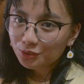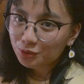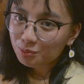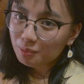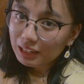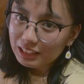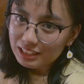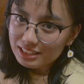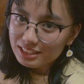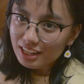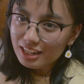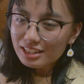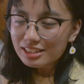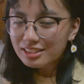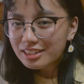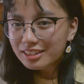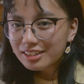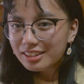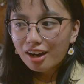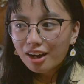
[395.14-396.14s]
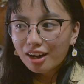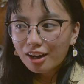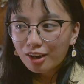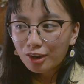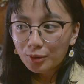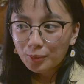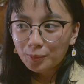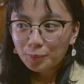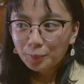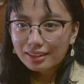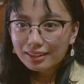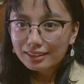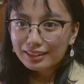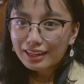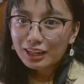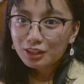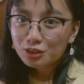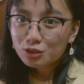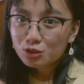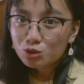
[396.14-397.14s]
Romanticizing,
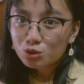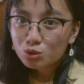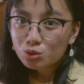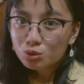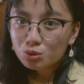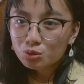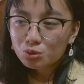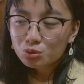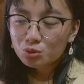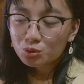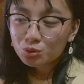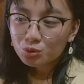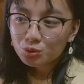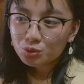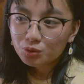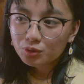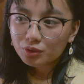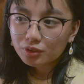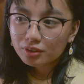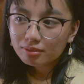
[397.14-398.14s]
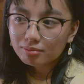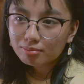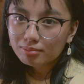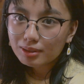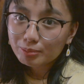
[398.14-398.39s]
dedicated to my